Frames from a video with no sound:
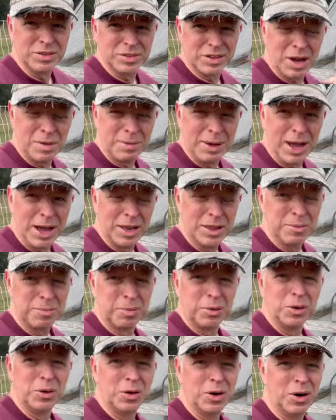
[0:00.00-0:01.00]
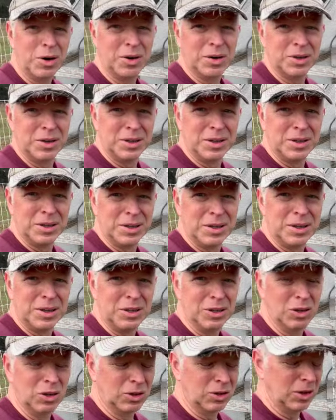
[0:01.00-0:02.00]
coming out of the brooder
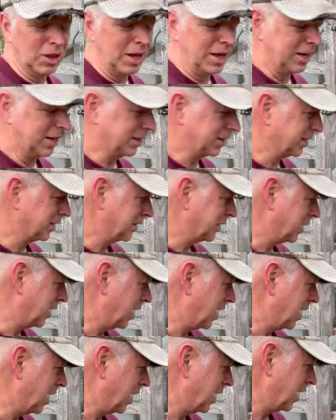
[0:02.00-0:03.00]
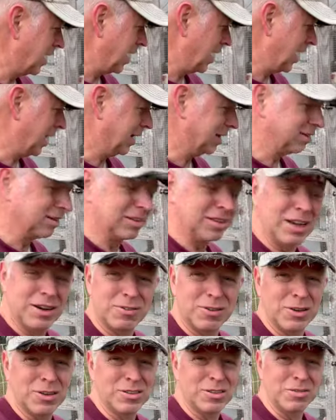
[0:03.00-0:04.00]
look like. And it's a
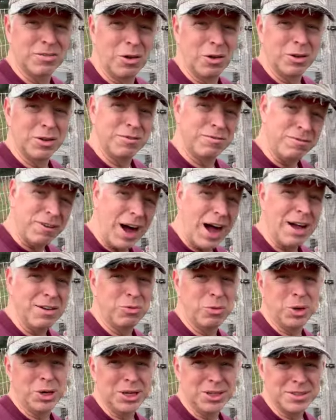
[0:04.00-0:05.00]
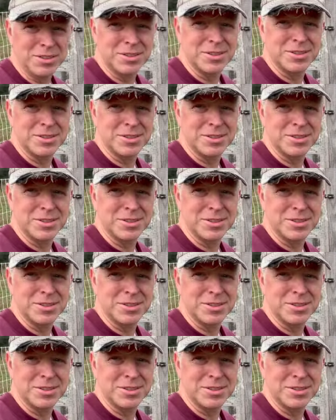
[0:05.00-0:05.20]
difference of only 5 weeks.